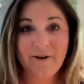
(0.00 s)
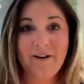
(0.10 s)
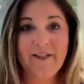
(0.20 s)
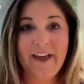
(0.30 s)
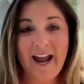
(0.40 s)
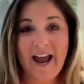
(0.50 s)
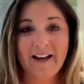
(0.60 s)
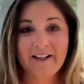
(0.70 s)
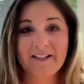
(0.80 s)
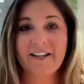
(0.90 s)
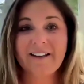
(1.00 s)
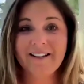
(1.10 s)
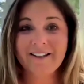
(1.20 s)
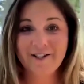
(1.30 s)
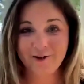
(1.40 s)
that has
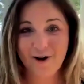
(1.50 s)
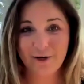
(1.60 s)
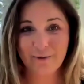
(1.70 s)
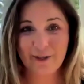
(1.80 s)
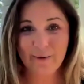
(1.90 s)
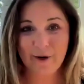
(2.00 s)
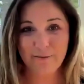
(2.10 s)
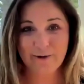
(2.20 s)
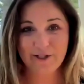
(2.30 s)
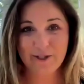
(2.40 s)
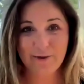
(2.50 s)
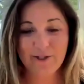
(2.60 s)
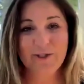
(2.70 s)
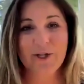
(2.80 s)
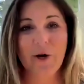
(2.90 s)
stronger requirements to
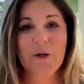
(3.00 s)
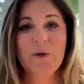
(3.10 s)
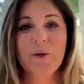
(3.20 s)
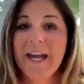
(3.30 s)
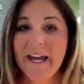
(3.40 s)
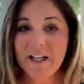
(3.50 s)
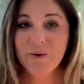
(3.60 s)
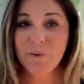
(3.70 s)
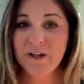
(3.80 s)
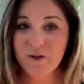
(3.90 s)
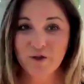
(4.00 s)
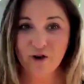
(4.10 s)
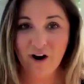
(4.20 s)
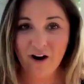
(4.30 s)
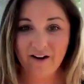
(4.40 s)
it. So you can't
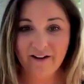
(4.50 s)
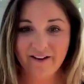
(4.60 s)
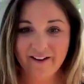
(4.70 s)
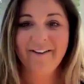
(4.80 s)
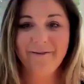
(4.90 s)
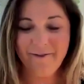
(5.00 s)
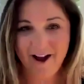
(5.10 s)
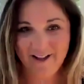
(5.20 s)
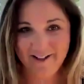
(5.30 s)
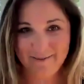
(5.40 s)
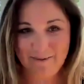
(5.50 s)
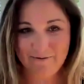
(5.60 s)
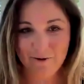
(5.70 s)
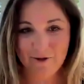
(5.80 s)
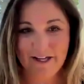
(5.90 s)
withdraw funds
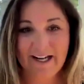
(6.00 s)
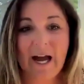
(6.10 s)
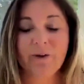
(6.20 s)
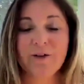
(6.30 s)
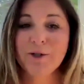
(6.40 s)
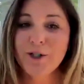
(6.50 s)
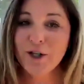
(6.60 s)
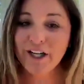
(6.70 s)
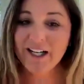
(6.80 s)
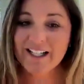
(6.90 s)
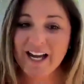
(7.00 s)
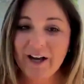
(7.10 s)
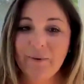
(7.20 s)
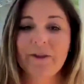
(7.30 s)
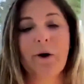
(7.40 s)
before the account's maturity
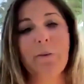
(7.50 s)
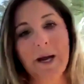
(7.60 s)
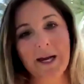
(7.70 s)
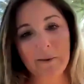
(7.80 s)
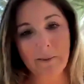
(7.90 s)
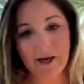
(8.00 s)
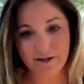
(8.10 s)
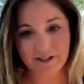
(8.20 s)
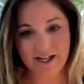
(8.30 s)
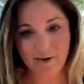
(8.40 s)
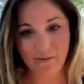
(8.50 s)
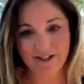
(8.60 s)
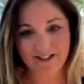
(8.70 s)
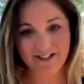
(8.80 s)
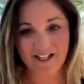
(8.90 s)
date without paying a penalty with
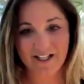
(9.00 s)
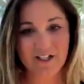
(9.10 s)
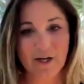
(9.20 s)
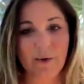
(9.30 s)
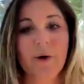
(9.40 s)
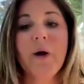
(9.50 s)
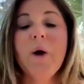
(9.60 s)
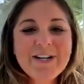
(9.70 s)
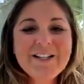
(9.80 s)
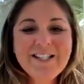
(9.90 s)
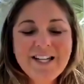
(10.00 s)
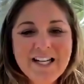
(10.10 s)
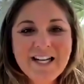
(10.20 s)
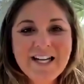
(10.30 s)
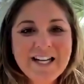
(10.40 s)
a CD. So a
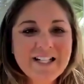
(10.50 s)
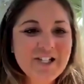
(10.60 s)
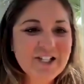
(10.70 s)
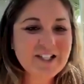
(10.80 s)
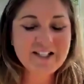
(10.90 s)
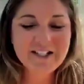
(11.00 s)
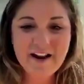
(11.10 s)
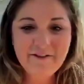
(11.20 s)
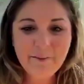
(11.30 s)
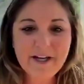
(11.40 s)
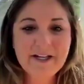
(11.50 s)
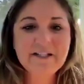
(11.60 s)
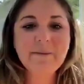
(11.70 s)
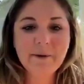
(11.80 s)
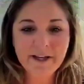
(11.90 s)
CD is just a safe place
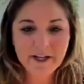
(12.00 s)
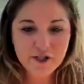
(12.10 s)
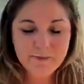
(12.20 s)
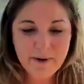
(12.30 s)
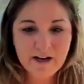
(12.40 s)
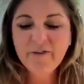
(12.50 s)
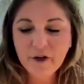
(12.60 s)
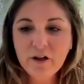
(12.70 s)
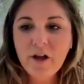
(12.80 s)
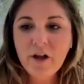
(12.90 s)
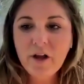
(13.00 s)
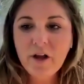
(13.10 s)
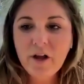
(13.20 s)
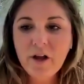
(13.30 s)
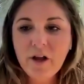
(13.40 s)
to plant your money for a
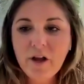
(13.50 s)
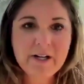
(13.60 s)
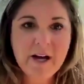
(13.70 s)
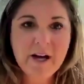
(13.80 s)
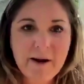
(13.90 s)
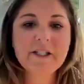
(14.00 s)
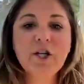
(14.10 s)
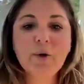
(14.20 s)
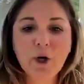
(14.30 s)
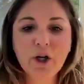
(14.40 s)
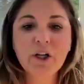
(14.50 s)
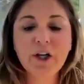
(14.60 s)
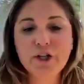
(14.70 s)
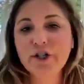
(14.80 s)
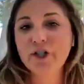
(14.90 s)
longer period of time, and you earn a
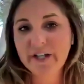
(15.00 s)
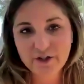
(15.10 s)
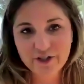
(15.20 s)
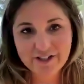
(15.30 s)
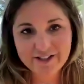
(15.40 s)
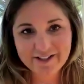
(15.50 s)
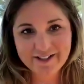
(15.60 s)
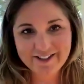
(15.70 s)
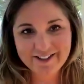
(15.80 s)
larger interest.